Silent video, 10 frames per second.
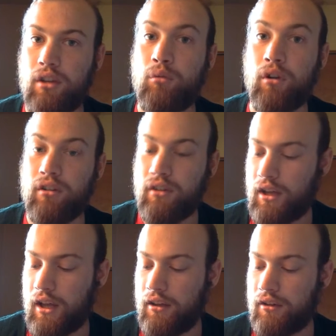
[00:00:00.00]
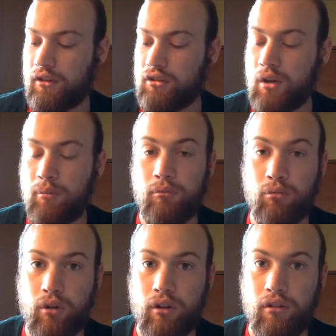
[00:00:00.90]
He worked as a
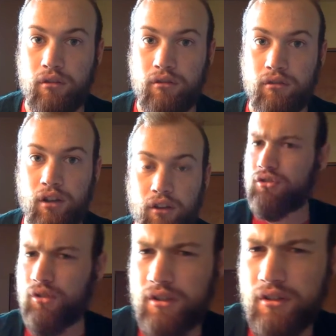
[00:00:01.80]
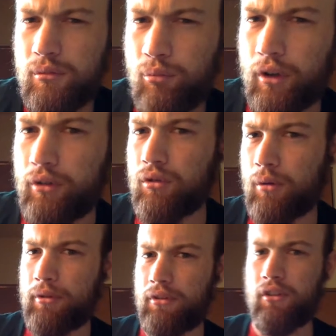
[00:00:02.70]
shepherd boy. So this little boy
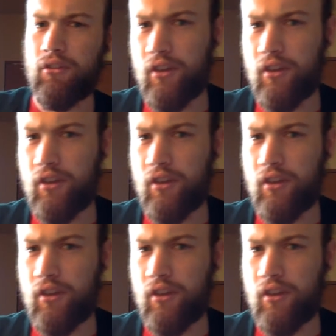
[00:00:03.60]
grew up as a